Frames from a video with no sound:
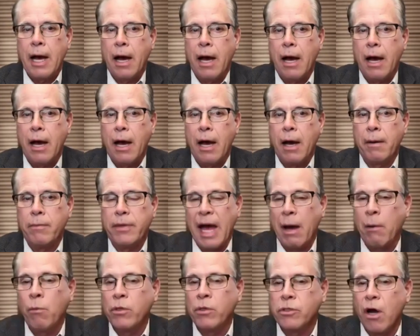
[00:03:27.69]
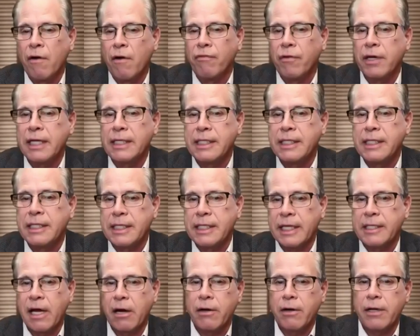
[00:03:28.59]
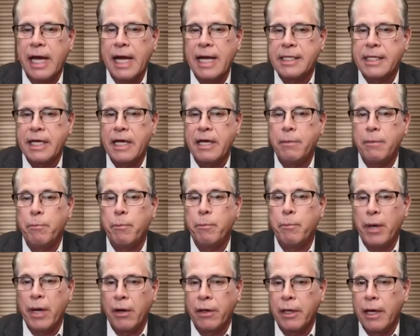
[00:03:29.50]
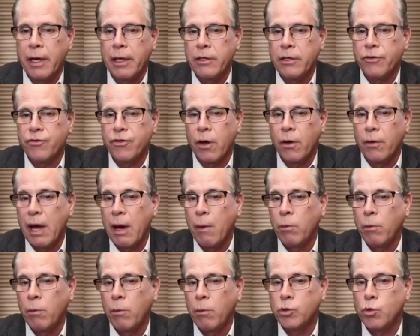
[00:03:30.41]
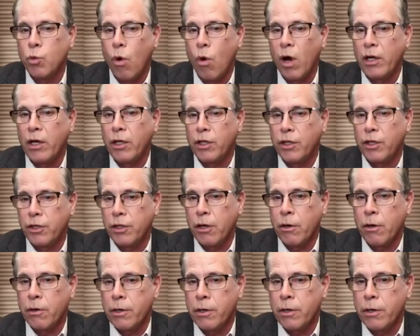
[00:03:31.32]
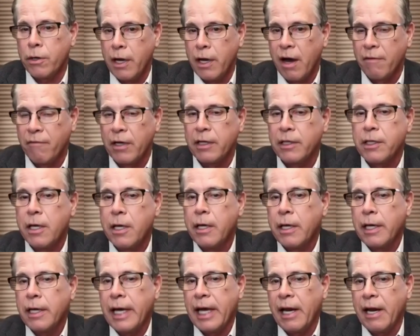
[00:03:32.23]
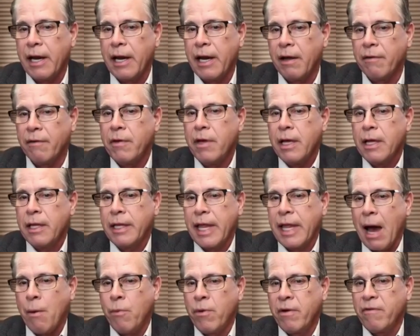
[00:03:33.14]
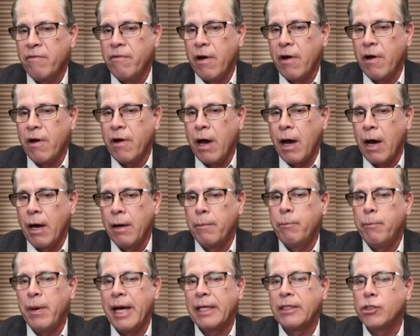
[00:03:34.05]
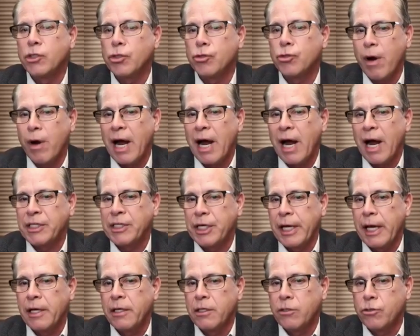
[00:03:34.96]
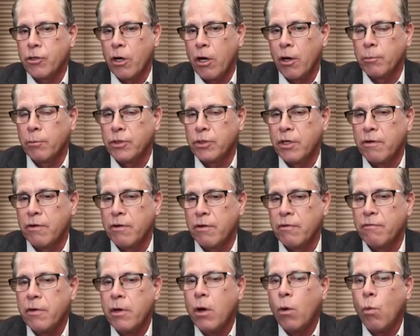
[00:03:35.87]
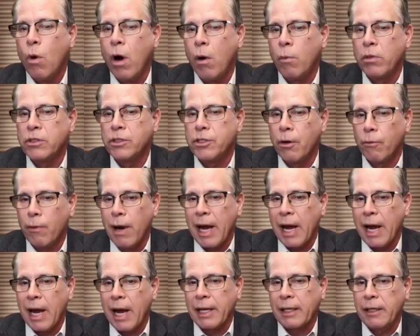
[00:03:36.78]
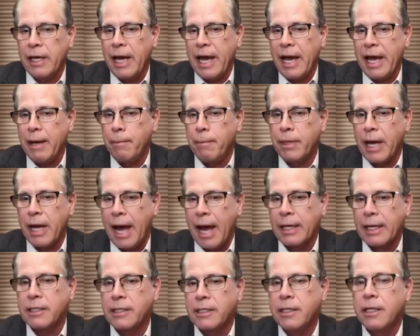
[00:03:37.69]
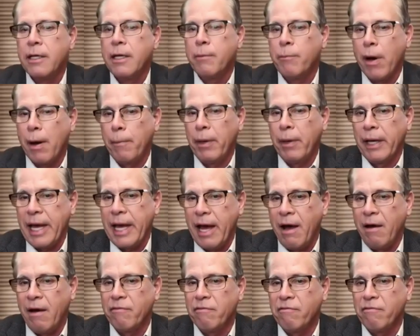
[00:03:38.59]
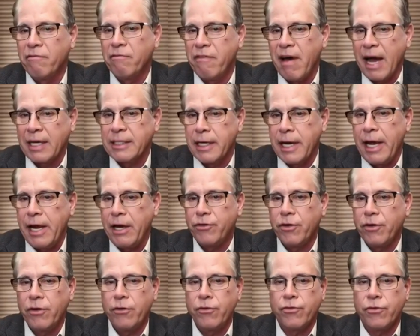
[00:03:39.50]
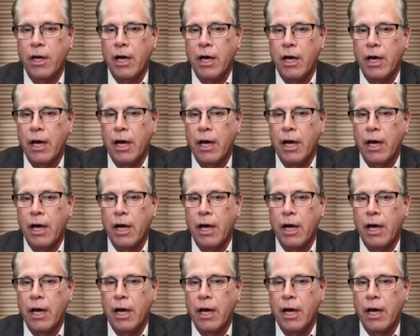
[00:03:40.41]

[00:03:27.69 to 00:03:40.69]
That was offered at $618 billion, so that was one third of it. And okay, that would have been stretching it in terms of what was directly aimed at public health, vaccinations,